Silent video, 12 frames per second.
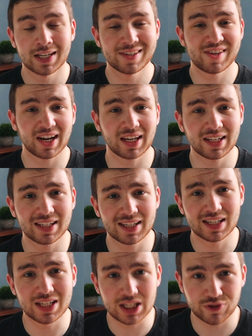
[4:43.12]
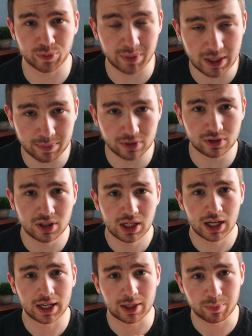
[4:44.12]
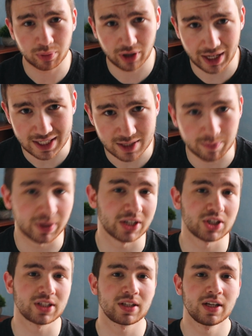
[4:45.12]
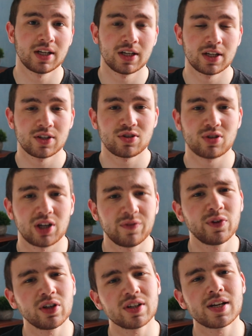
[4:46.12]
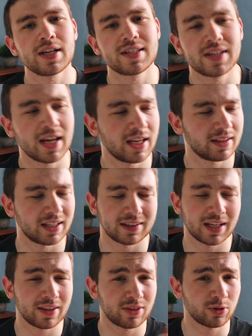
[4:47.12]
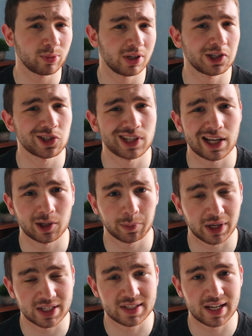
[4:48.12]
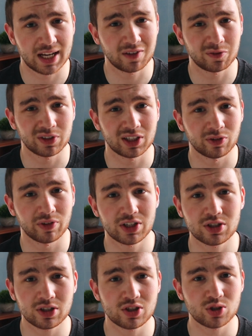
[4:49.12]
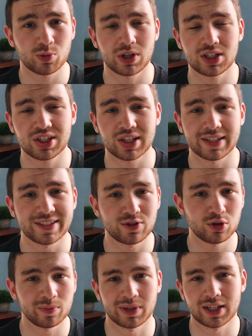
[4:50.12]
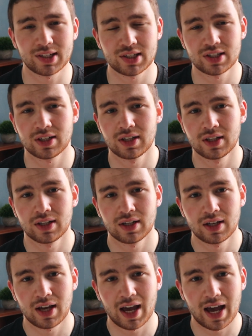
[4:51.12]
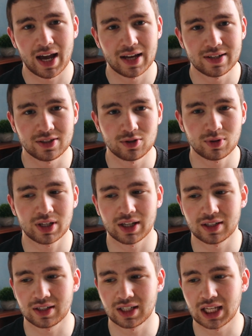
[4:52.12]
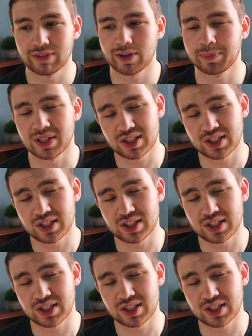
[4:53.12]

Second is for people on a price budget. So if you're saying that that $300 price tag for the original Switch is too much and you can give up the